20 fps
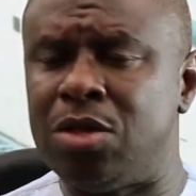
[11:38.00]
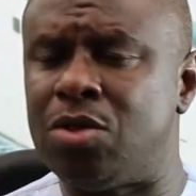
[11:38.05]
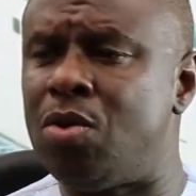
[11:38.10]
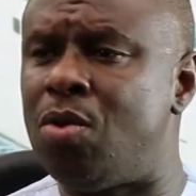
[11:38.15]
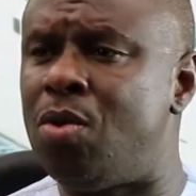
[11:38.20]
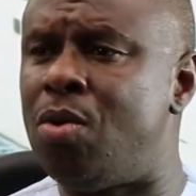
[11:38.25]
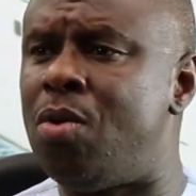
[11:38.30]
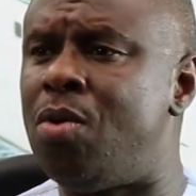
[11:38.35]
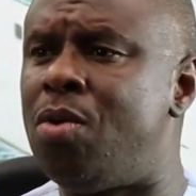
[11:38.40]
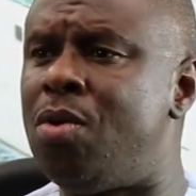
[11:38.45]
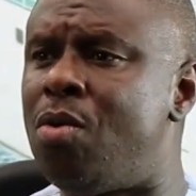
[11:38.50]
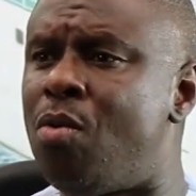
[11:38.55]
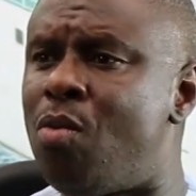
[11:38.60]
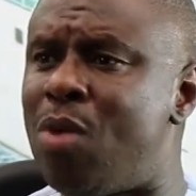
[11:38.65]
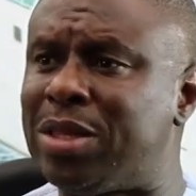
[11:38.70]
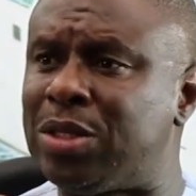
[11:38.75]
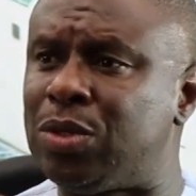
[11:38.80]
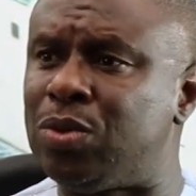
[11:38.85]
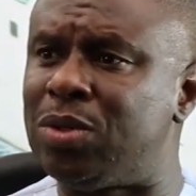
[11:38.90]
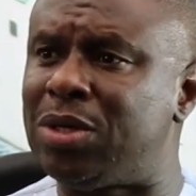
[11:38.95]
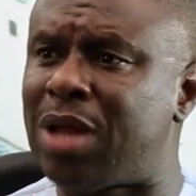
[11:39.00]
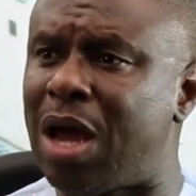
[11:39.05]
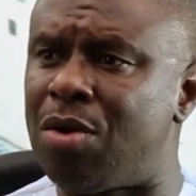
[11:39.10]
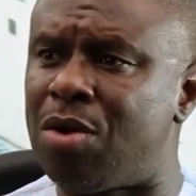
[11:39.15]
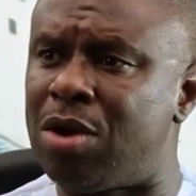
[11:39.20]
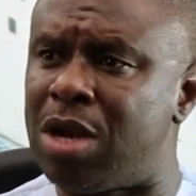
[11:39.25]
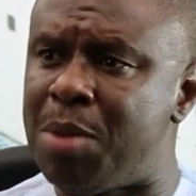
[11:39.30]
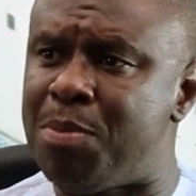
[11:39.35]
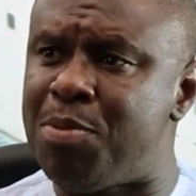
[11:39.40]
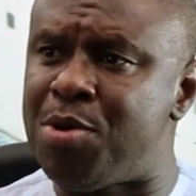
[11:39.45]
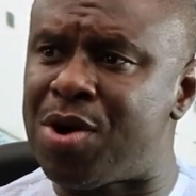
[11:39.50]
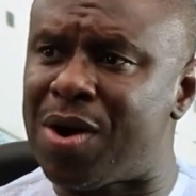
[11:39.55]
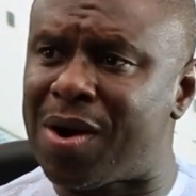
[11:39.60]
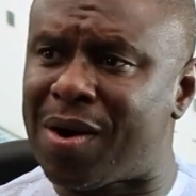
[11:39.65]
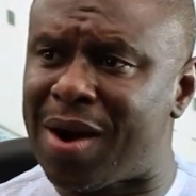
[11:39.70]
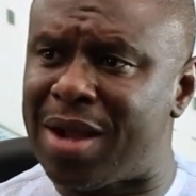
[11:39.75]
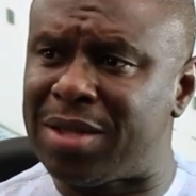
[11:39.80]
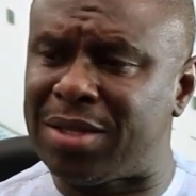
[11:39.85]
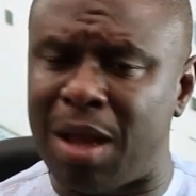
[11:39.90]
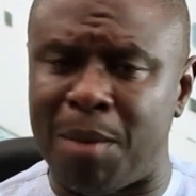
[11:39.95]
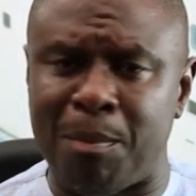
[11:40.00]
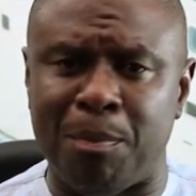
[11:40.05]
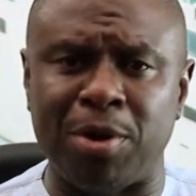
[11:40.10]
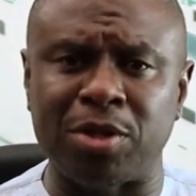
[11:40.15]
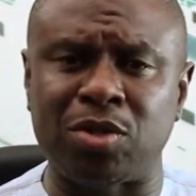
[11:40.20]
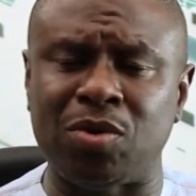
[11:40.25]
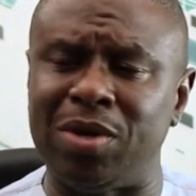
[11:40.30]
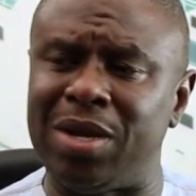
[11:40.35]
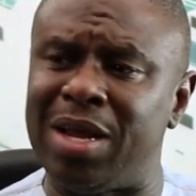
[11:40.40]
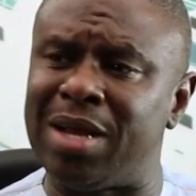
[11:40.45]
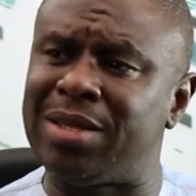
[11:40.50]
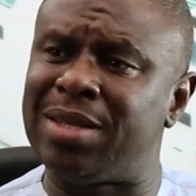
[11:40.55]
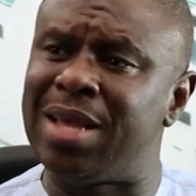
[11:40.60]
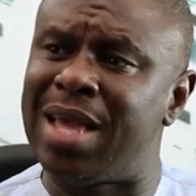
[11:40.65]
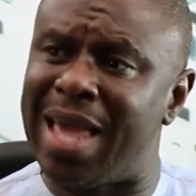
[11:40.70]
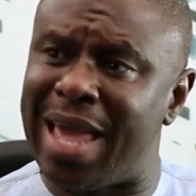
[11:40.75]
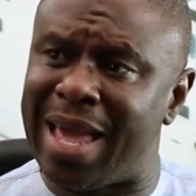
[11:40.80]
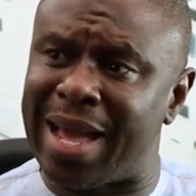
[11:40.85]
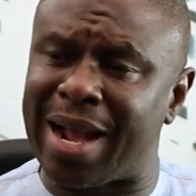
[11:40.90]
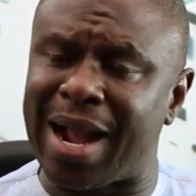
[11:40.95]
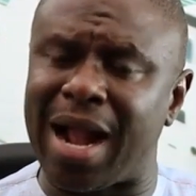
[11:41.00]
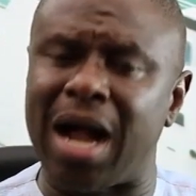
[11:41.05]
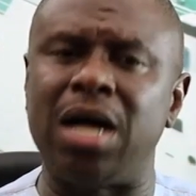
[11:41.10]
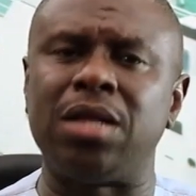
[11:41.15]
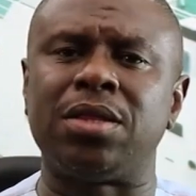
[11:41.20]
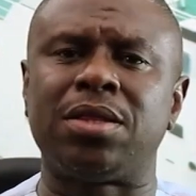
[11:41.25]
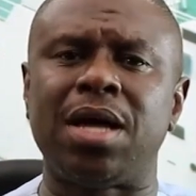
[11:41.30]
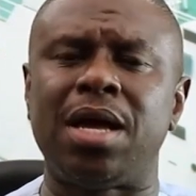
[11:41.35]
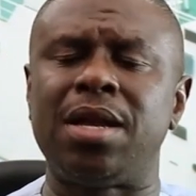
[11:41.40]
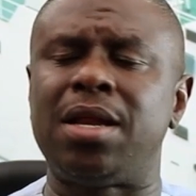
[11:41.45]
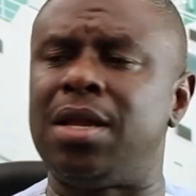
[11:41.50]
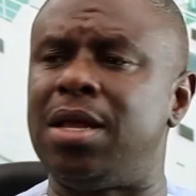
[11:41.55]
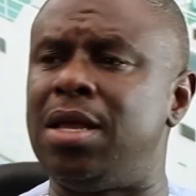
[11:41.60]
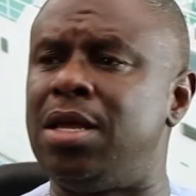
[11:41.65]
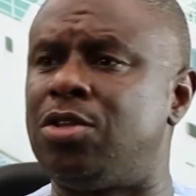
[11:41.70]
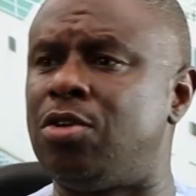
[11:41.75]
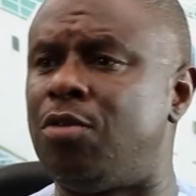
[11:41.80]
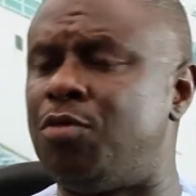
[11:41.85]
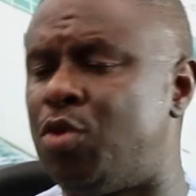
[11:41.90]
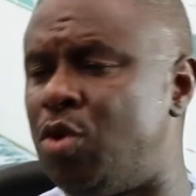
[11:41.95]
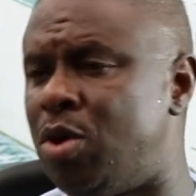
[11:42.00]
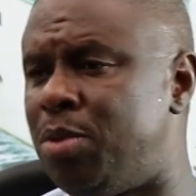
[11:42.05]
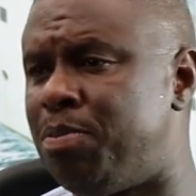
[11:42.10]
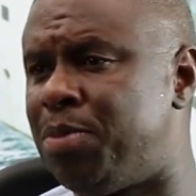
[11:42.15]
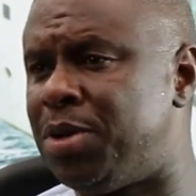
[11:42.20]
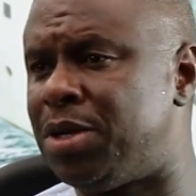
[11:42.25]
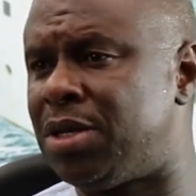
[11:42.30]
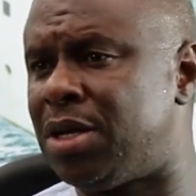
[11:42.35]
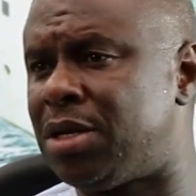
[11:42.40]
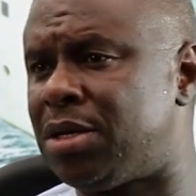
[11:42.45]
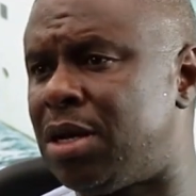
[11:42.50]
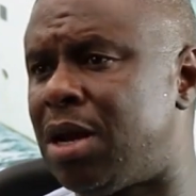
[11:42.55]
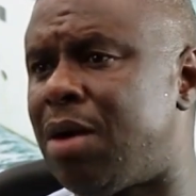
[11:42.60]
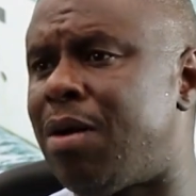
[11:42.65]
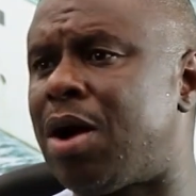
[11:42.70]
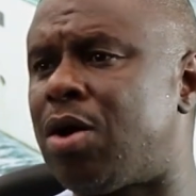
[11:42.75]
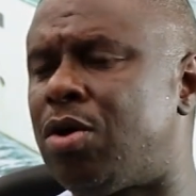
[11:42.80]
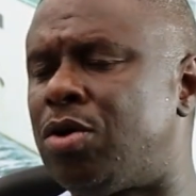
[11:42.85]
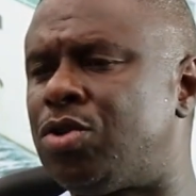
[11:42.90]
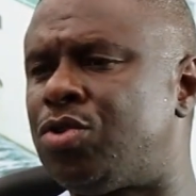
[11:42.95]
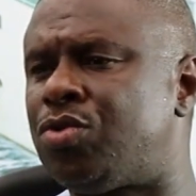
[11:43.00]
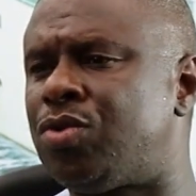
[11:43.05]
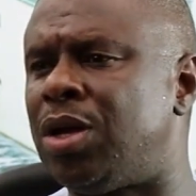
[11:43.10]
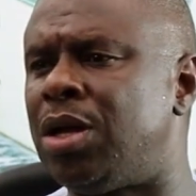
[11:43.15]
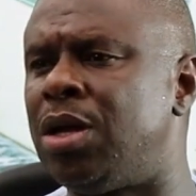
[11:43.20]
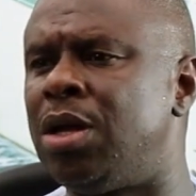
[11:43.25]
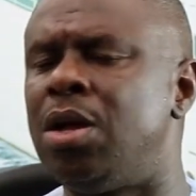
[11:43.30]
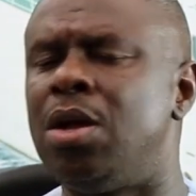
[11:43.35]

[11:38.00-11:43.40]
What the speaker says: to whittle down on the bureaucracy and bottlenecks encountered in the ease of doing business in our country.